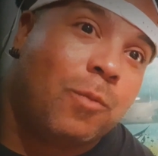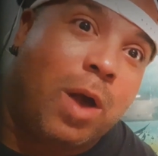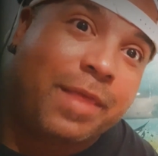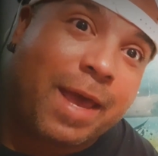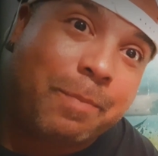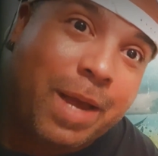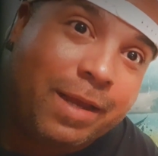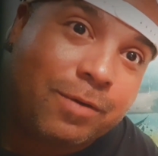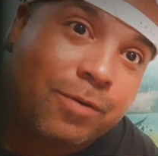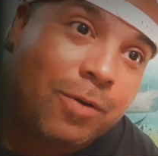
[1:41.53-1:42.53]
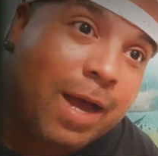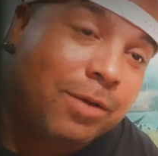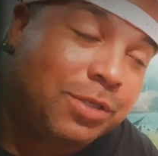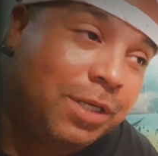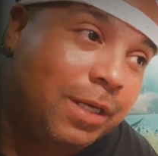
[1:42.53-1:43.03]
While that might grow
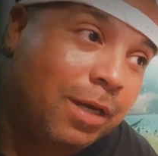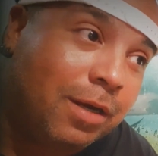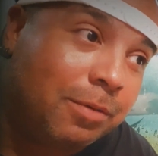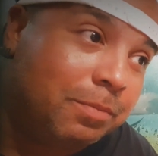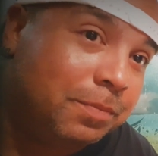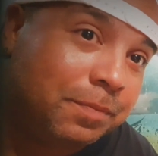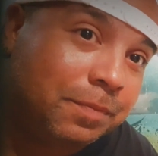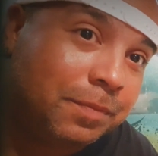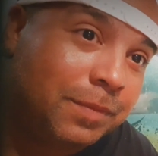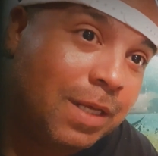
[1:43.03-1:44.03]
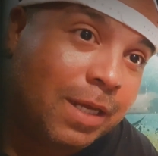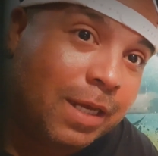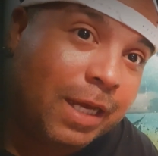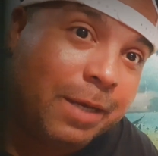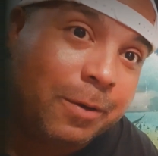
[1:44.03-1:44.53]
algae,
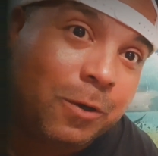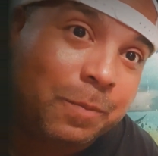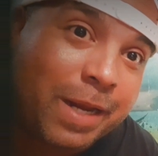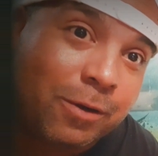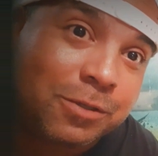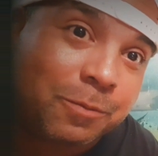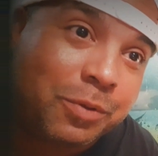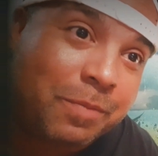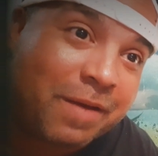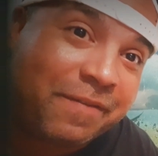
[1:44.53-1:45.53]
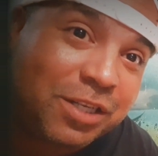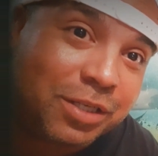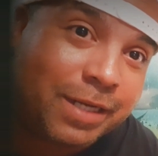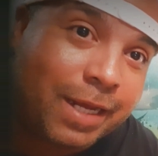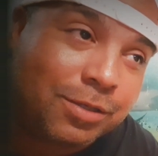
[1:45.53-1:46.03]
it might also put my fish
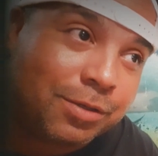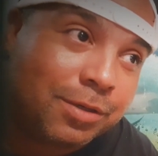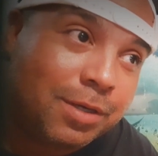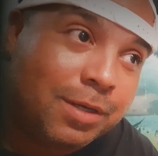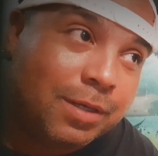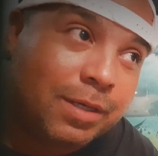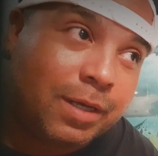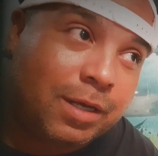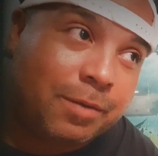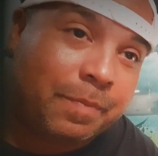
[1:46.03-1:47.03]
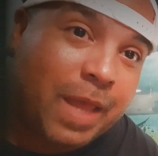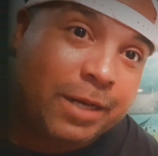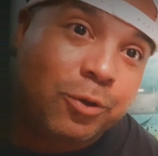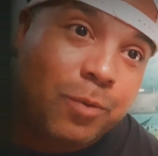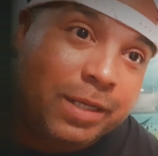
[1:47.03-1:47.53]
in danger. I
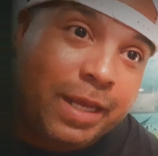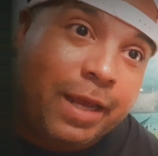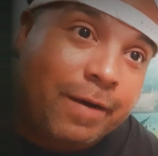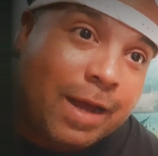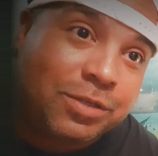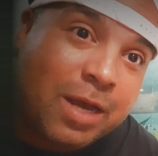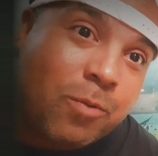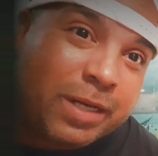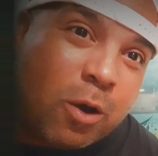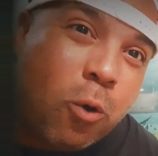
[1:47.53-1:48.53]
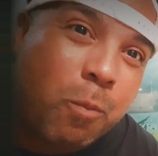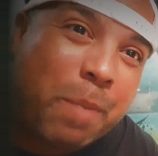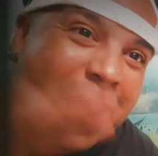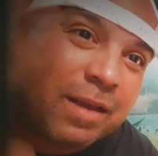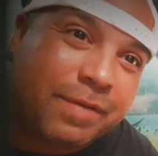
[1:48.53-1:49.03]
do want the hair algae. I want the whole
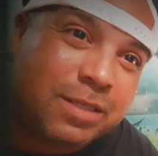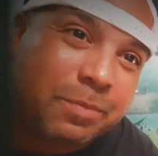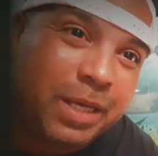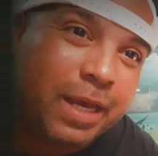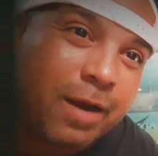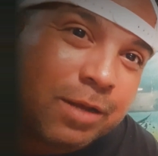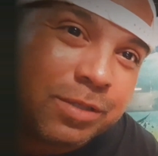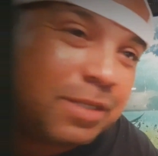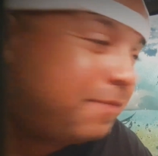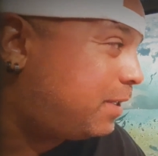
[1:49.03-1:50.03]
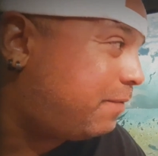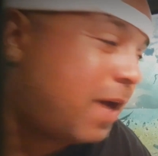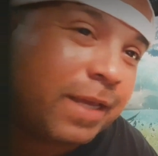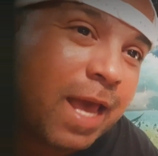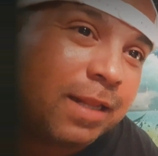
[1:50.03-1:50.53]
back of it to be hair algae. It's a
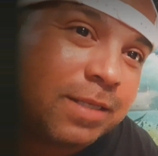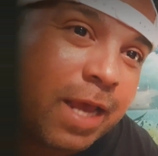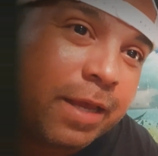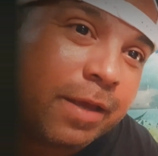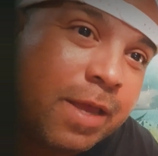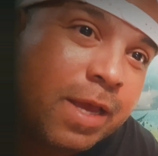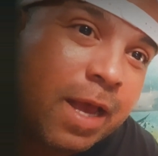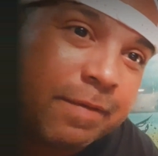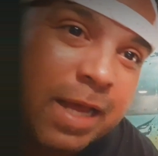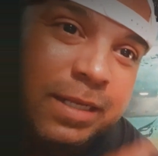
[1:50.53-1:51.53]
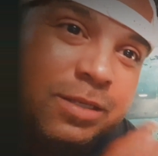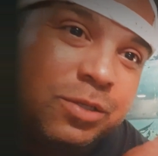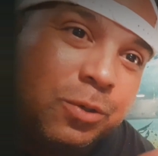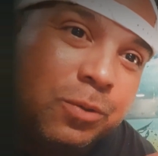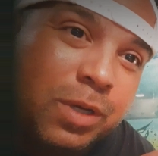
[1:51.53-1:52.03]
55-gallon tank. I've got these
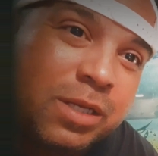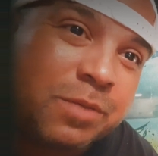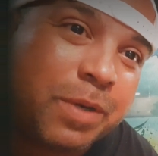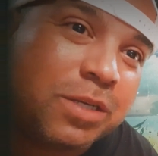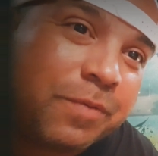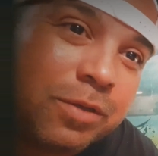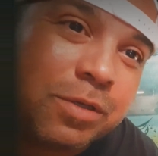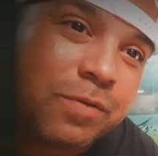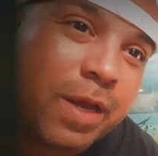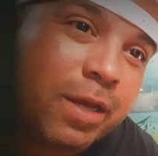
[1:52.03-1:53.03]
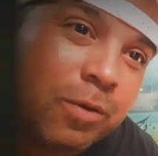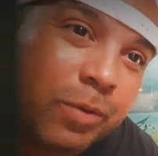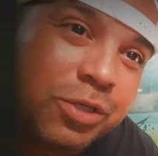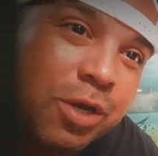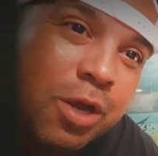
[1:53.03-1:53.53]
two sponge filters right here,
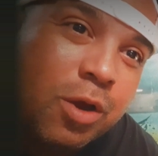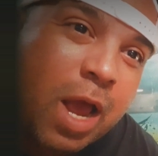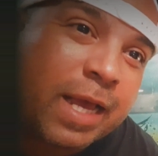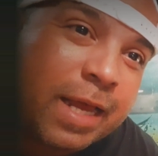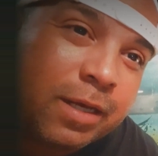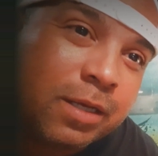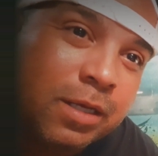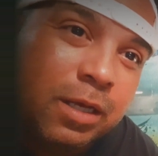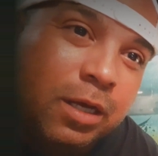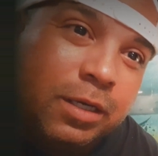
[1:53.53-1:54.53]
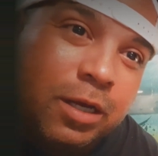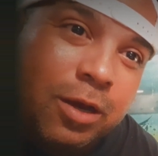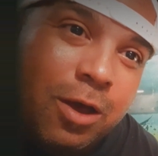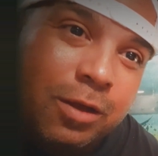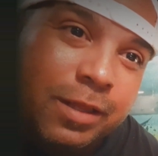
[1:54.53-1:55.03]
which I gotta
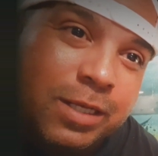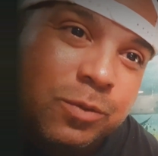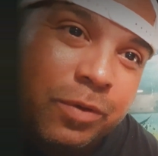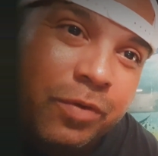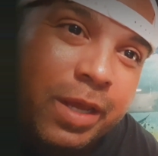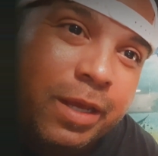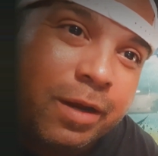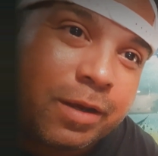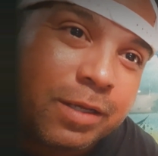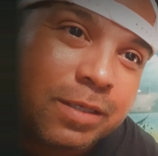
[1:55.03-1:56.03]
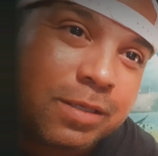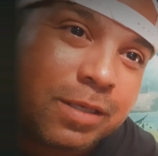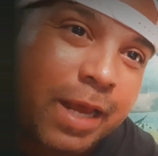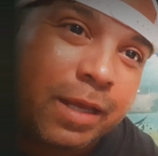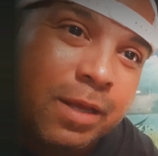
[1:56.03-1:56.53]
unclog this one right here because it's
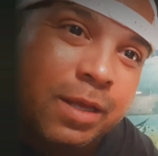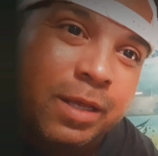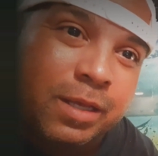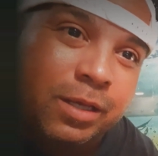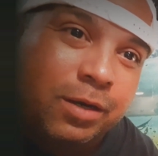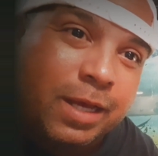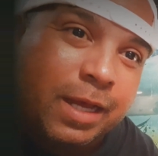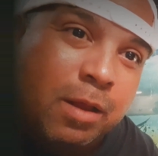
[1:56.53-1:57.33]
like, you know, I